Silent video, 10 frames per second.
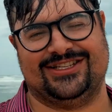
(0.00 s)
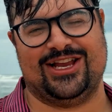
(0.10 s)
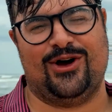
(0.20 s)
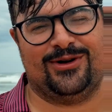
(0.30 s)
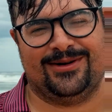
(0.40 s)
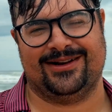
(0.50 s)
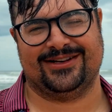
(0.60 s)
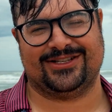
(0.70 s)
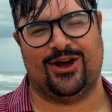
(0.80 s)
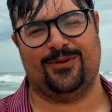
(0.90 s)
Don't
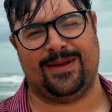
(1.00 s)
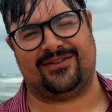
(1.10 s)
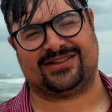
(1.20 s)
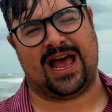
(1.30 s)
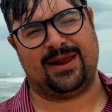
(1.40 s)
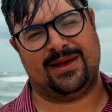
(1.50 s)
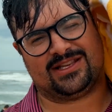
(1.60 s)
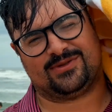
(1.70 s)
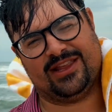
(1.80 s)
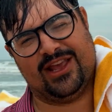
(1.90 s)
don't have side
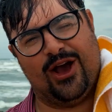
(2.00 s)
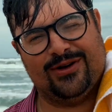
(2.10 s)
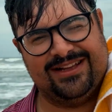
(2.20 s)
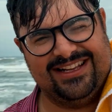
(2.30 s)
bets with yo.